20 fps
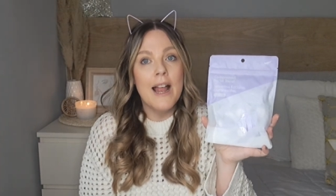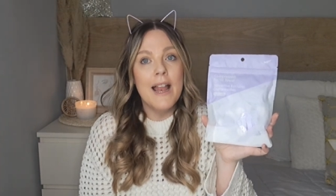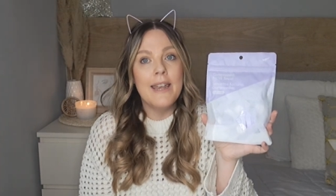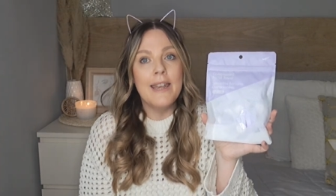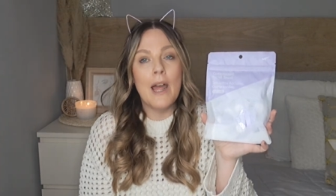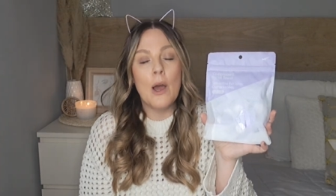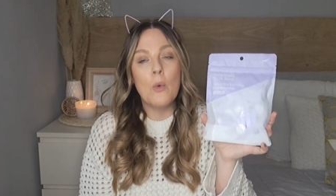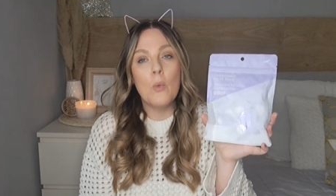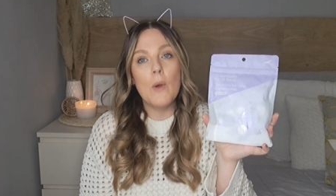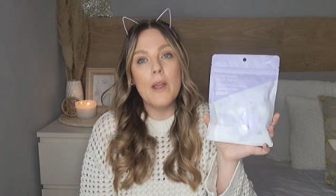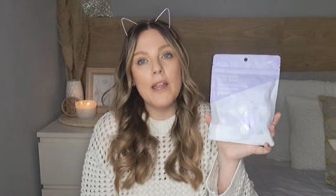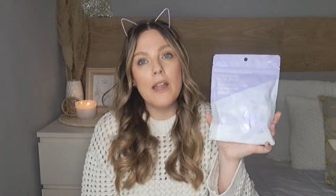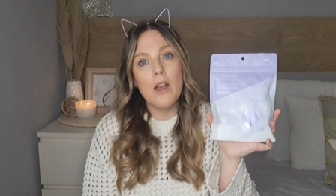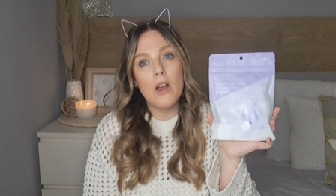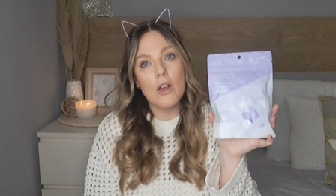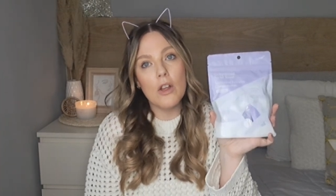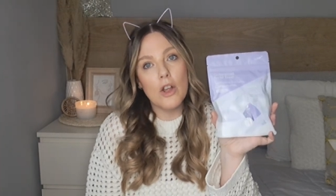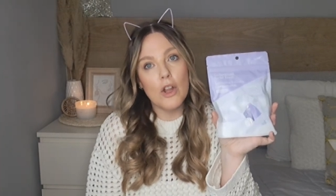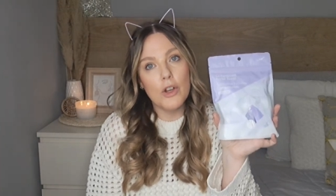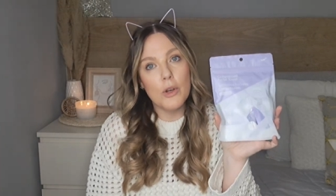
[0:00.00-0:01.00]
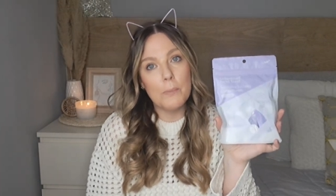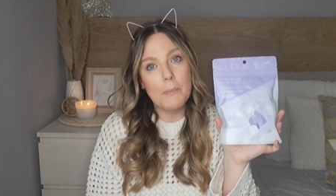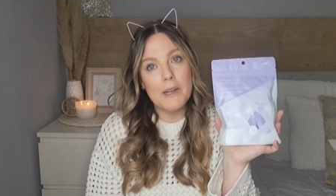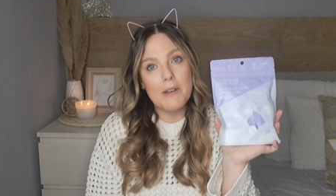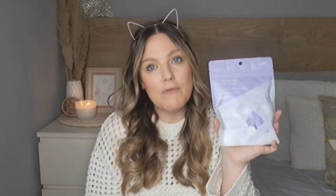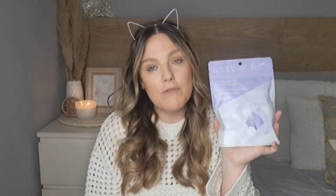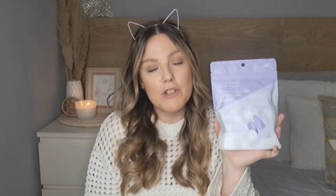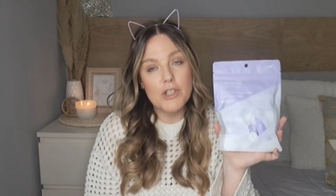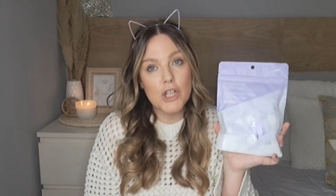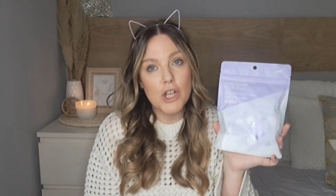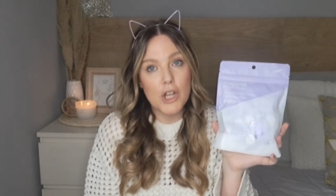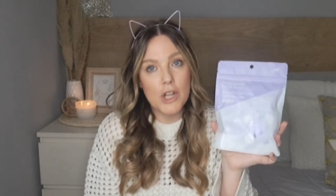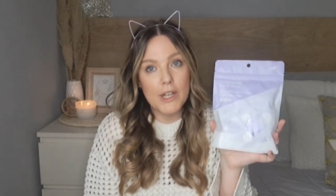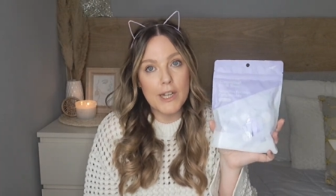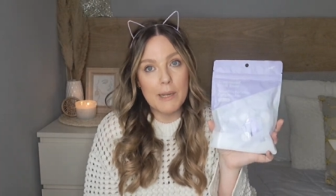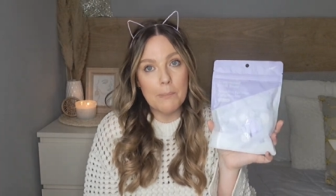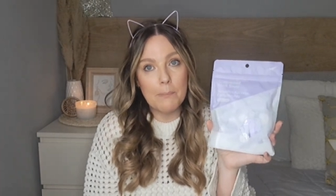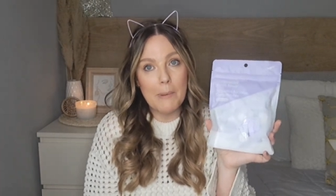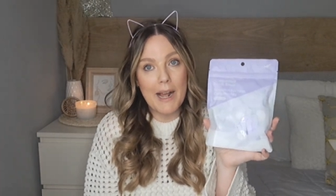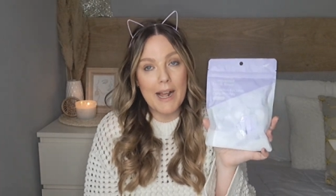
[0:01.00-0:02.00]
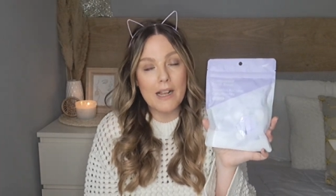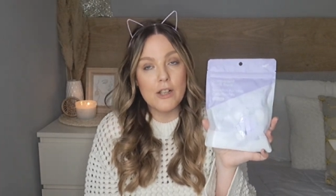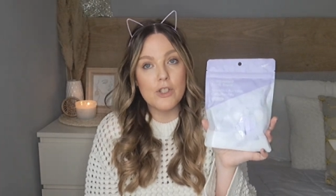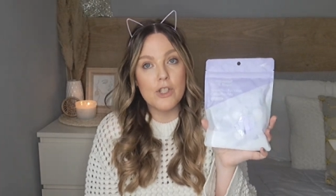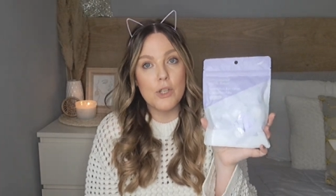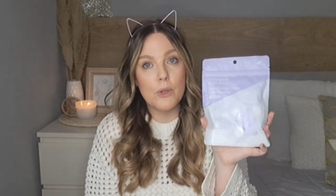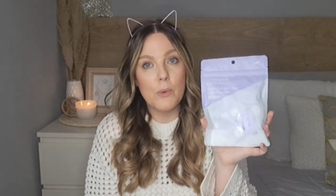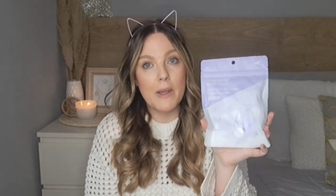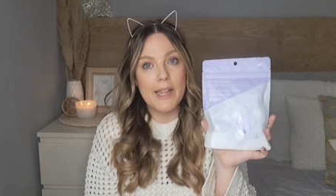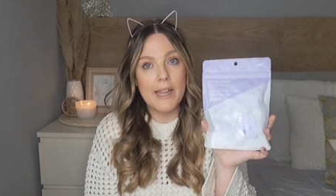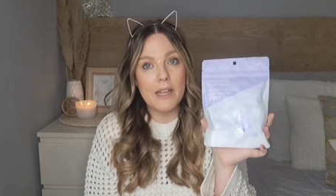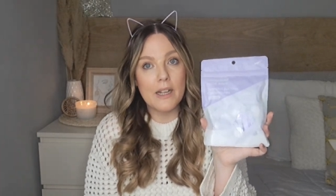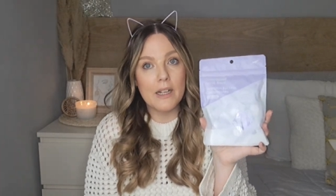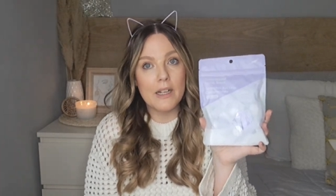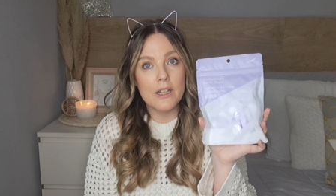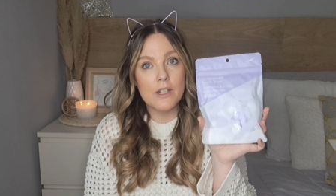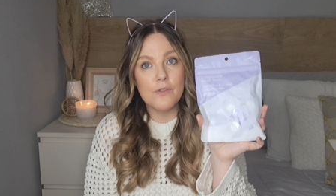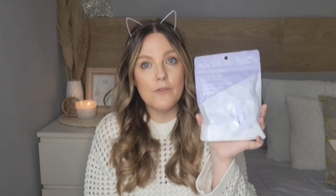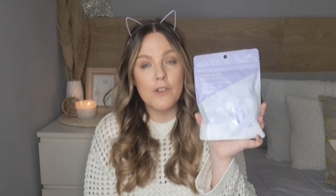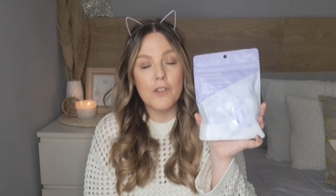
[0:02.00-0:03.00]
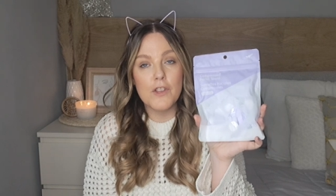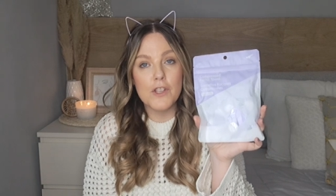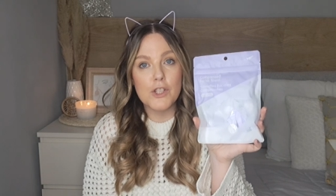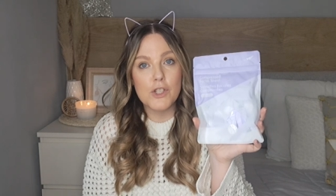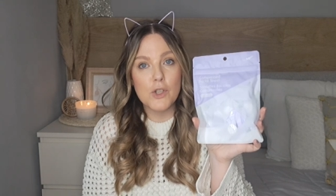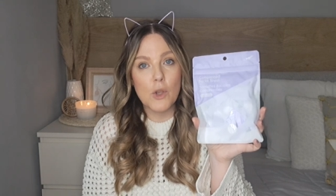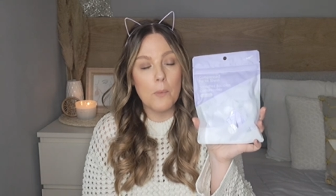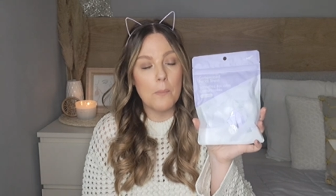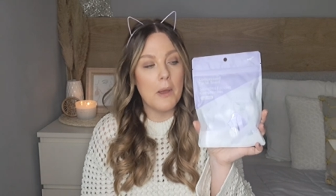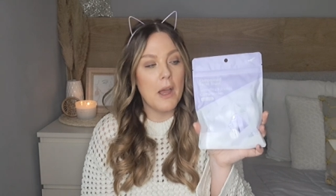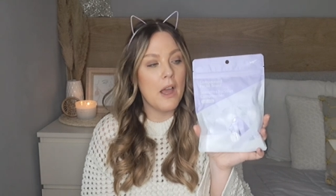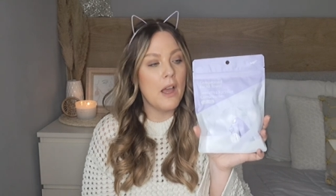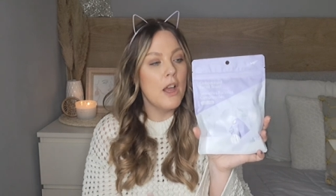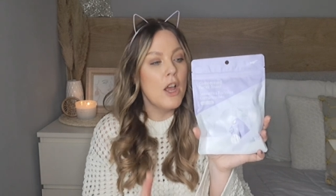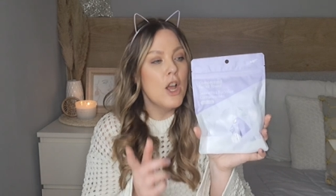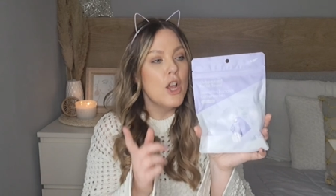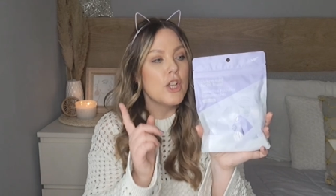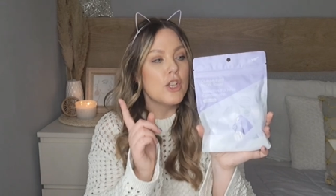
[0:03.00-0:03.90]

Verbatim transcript: Now we are going to be returning back to England for the summer.